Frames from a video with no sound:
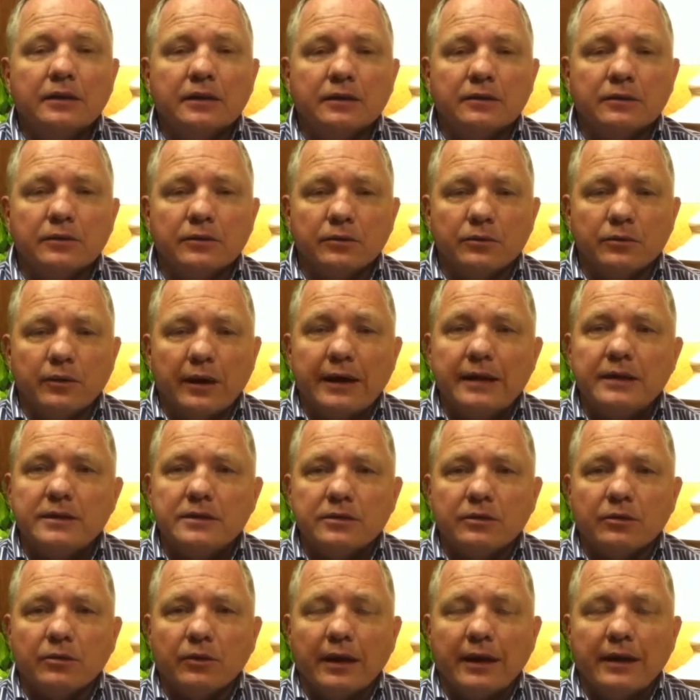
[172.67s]
to
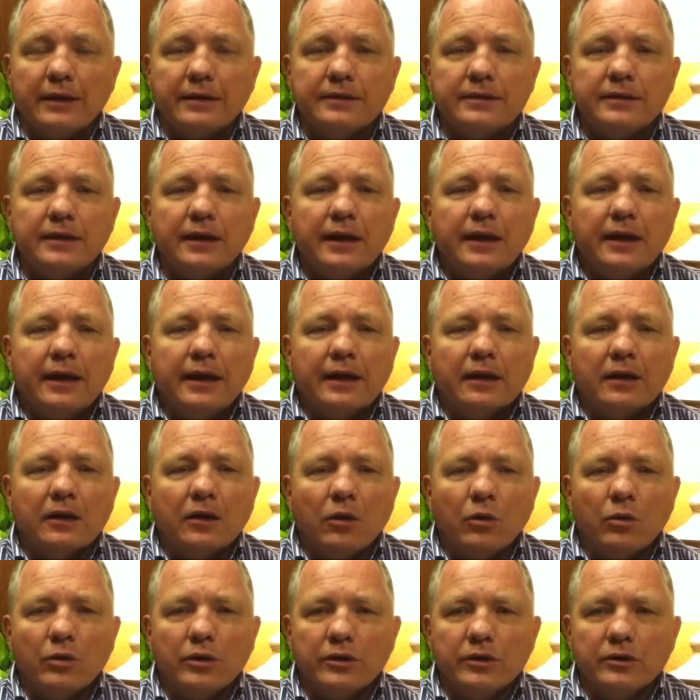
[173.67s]
raise the rent and
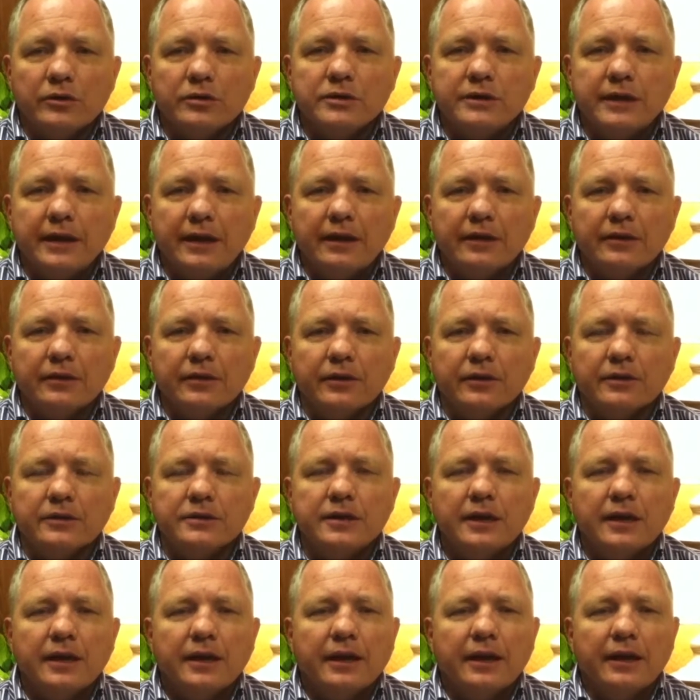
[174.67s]
lower your
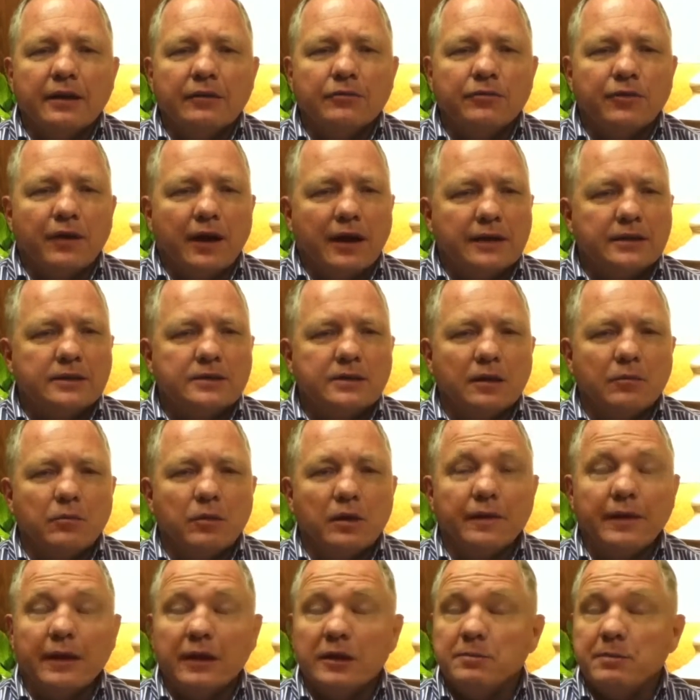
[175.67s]
standards and find
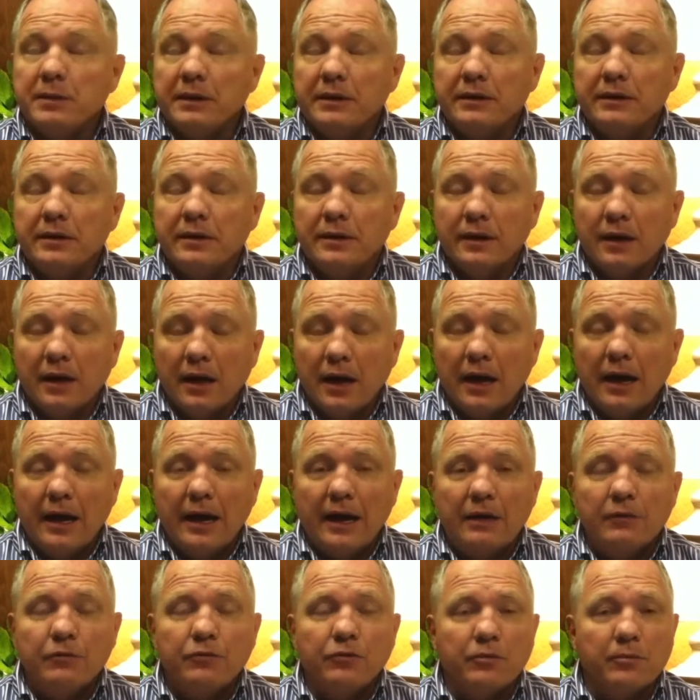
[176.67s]
someone that has been
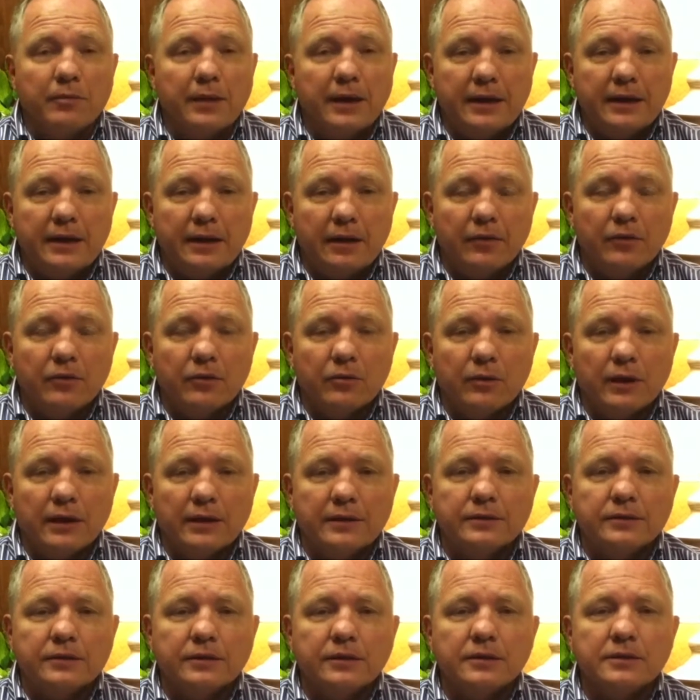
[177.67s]
denied for many other
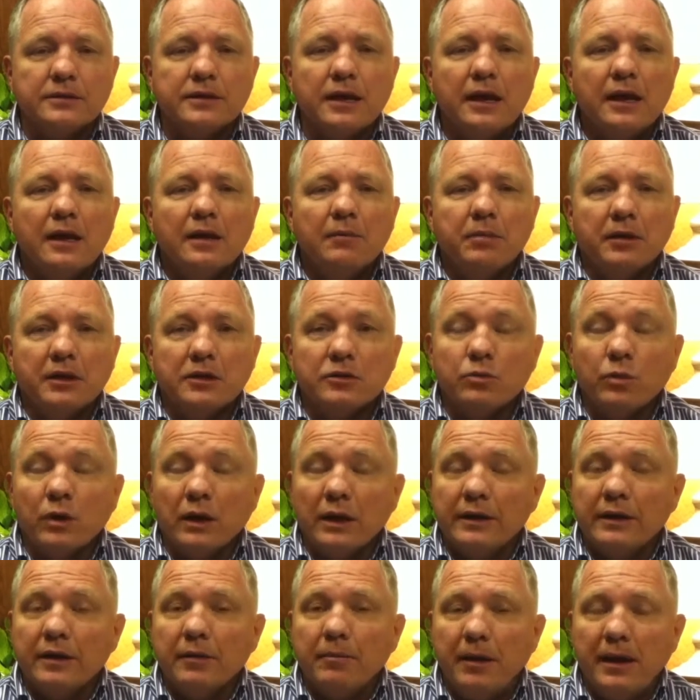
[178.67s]
rentals but is
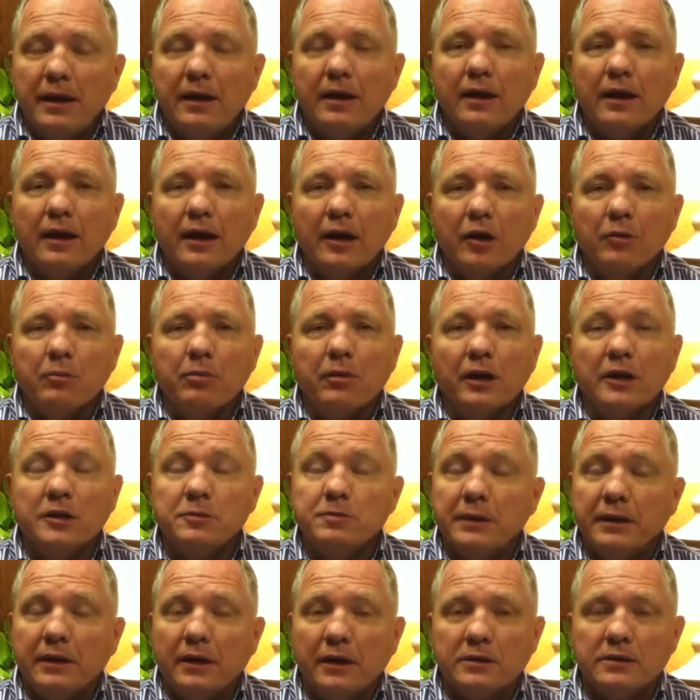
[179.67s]
willing to pay a higher
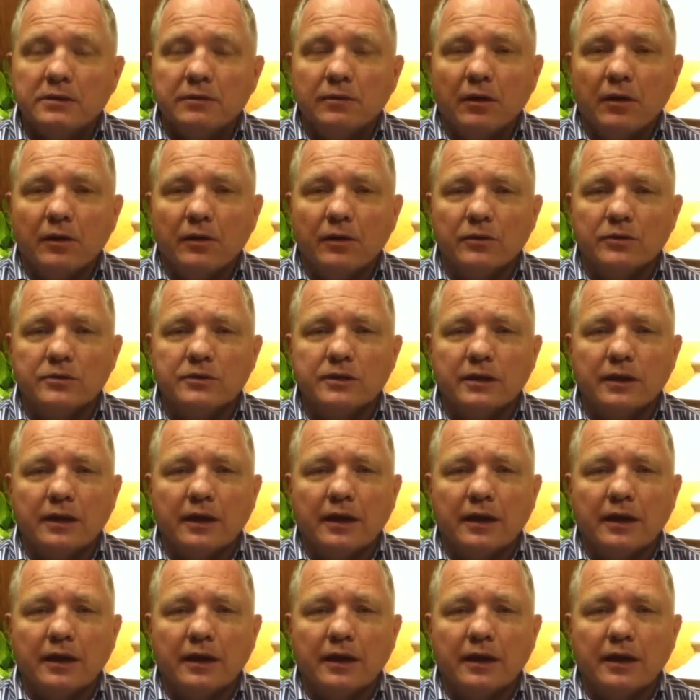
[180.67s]
price because of all those